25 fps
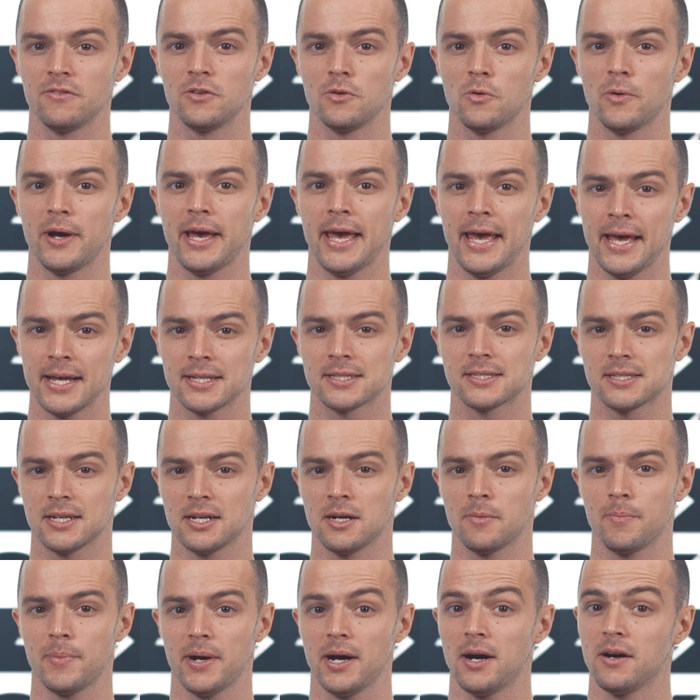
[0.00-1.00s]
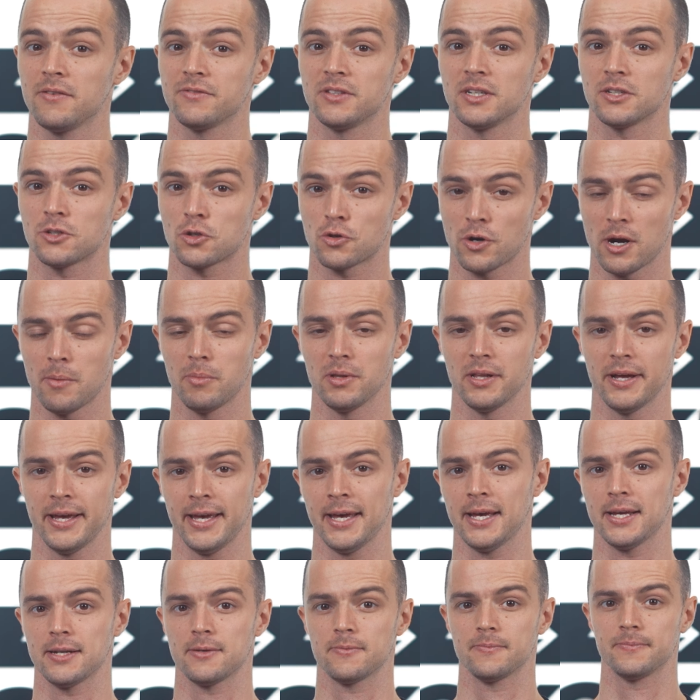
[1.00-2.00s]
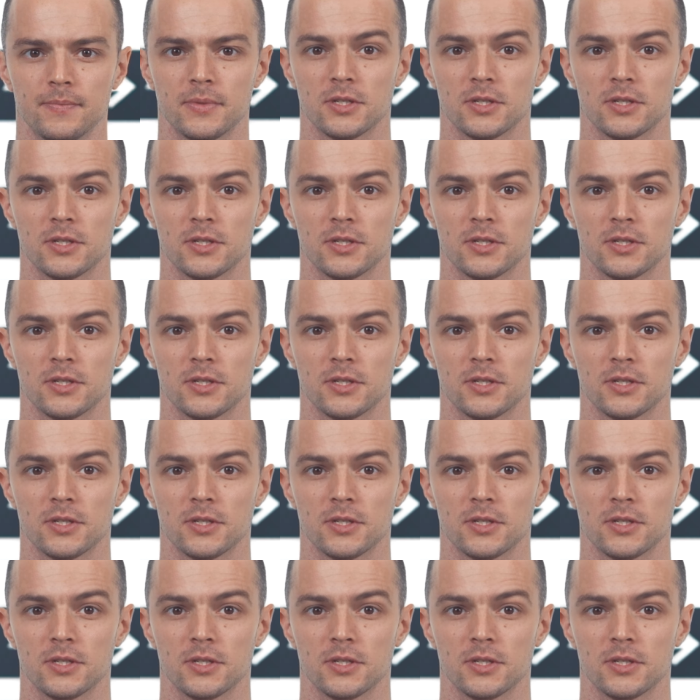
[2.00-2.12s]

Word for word: you a heads up of the trouble ahead.